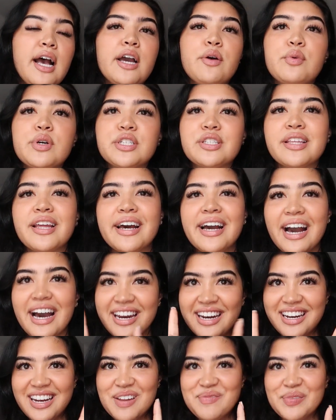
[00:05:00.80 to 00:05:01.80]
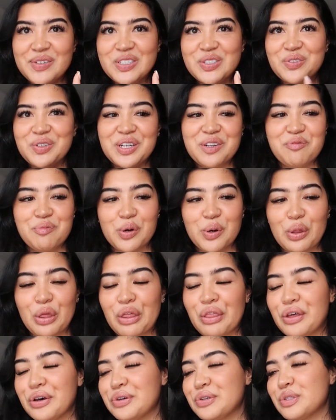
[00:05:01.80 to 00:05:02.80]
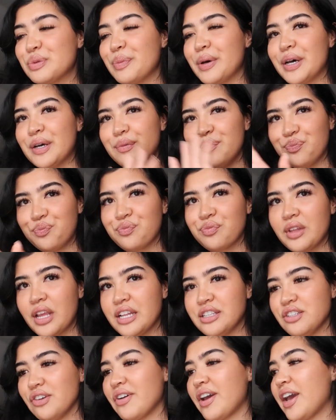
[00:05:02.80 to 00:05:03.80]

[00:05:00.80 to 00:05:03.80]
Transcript: I wish that I had an in-between of both of those, but it's